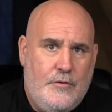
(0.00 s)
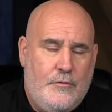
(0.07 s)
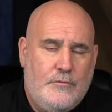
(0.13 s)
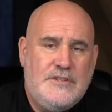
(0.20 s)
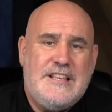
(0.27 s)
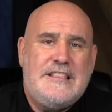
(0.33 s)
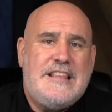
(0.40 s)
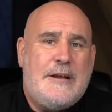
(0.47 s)

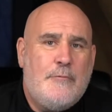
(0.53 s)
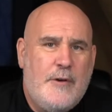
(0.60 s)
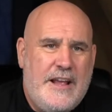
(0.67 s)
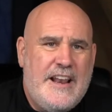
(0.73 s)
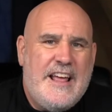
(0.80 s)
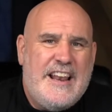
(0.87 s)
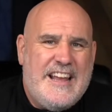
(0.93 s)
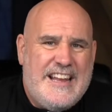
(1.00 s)
was that they
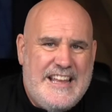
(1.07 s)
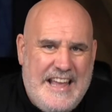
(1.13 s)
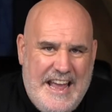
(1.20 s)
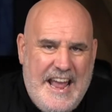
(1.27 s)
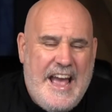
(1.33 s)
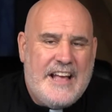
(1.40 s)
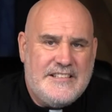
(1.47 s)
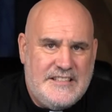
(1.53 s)
ran out of
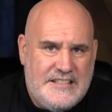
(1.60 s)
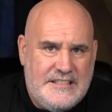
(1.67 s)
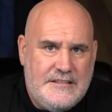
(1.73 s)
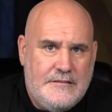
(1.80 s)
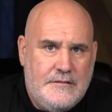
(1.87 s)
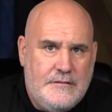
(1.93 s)
gas.